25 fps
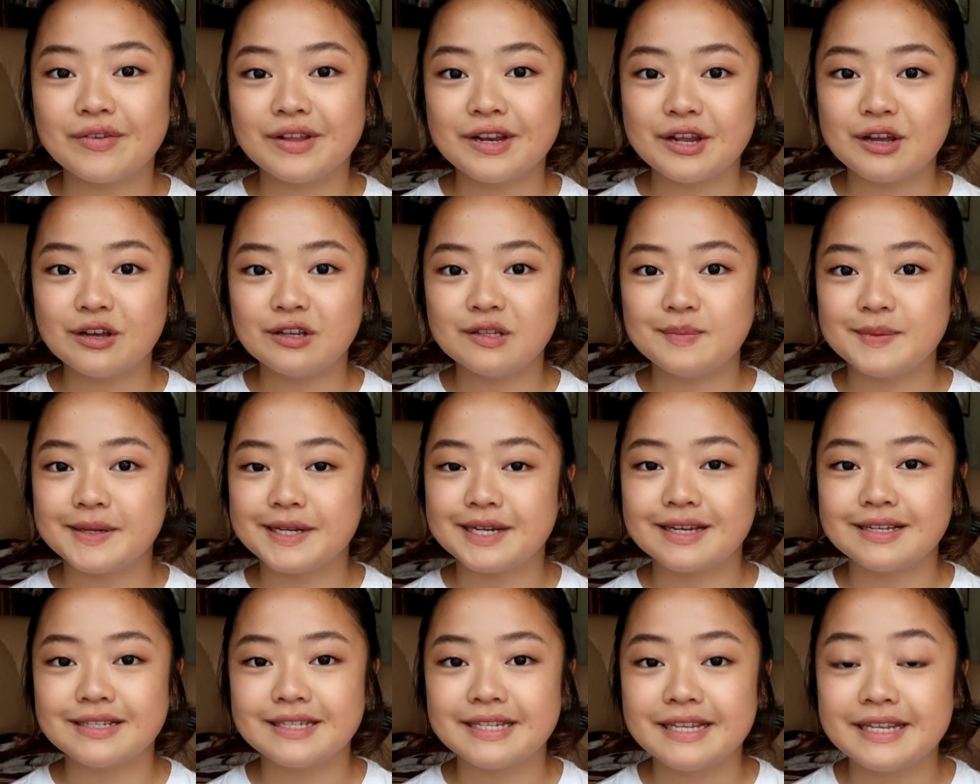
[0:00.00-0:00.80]
more videos
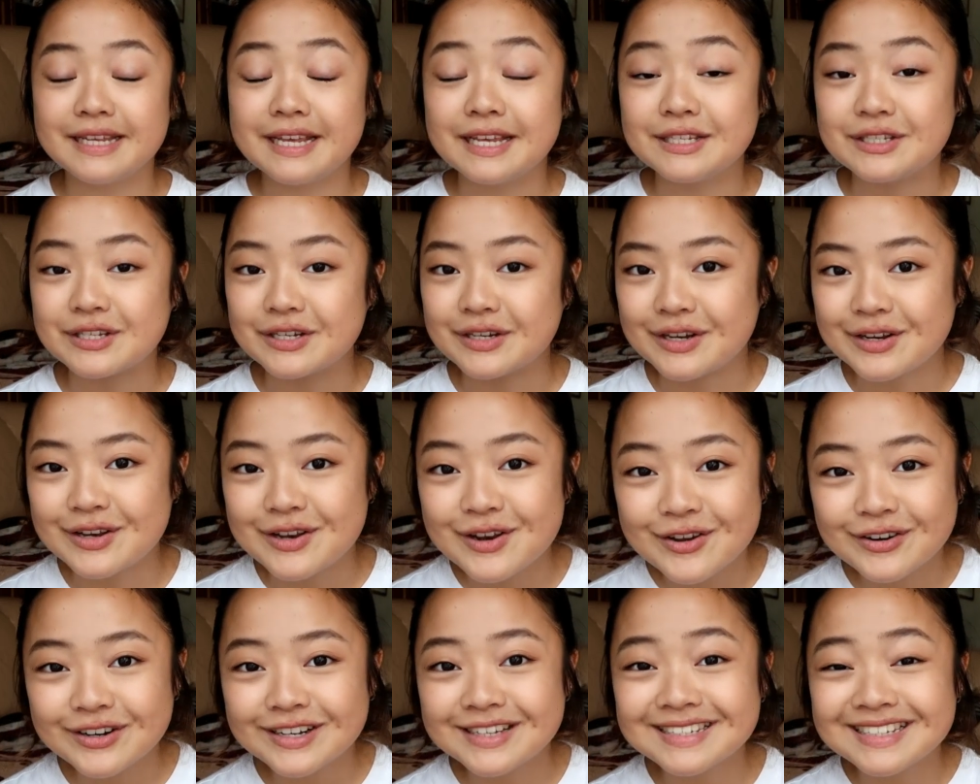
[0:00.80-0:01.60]
because in case you
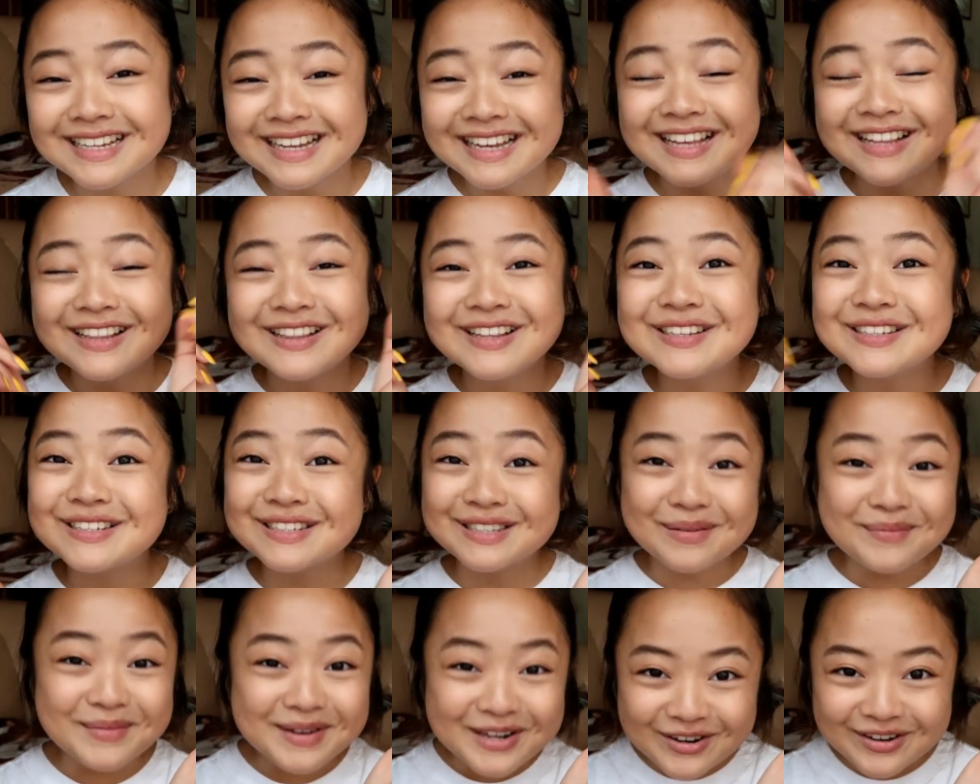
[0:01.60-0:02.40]
didn't notice,
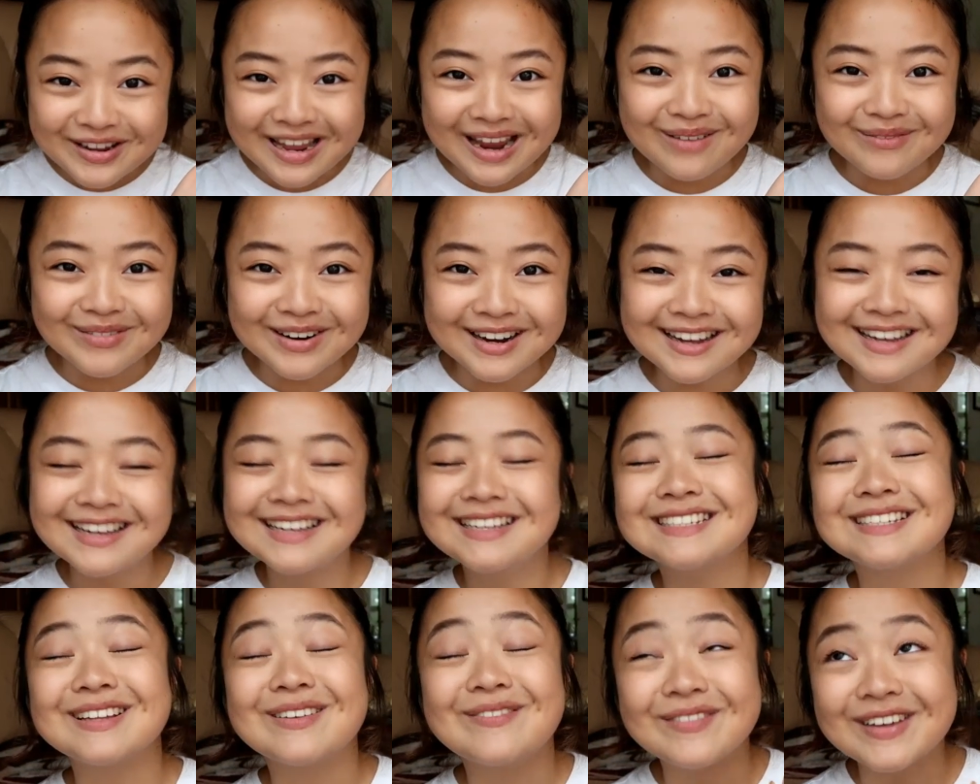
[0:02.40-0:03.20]
this is on my new
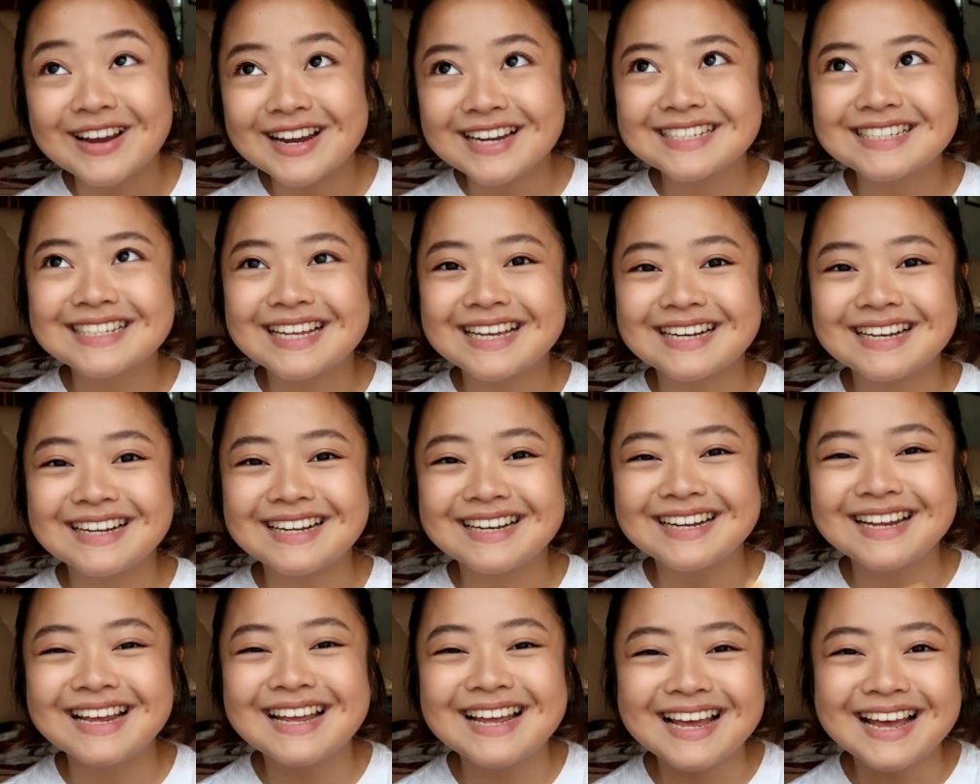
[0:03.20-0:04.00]
camera, so I'm very
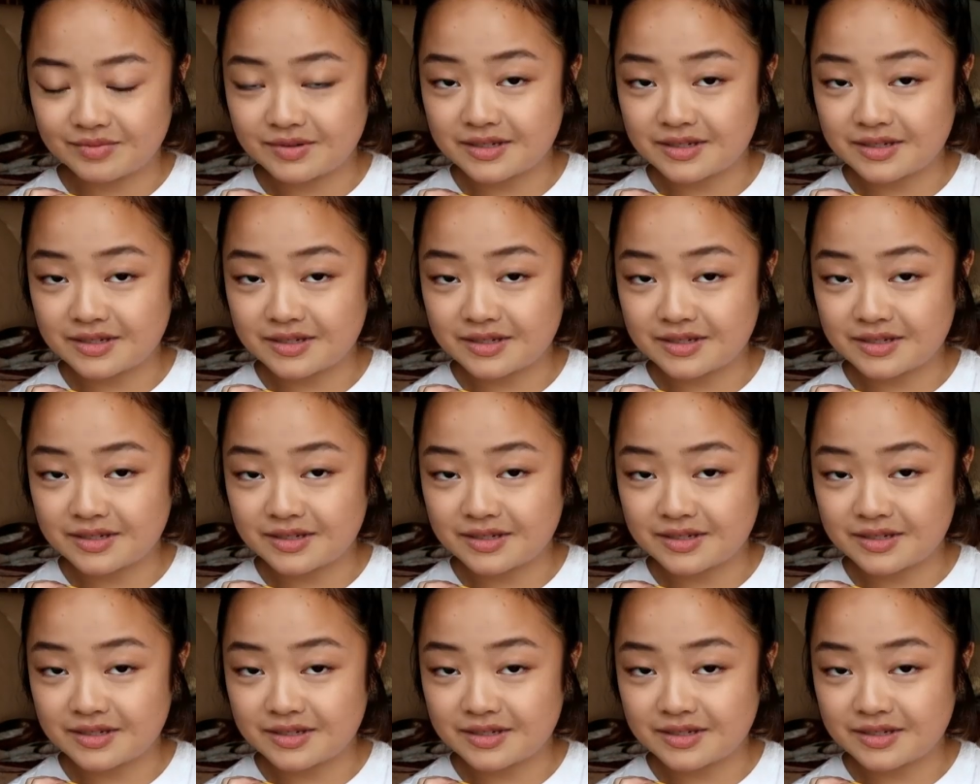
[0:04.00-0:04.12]
excited.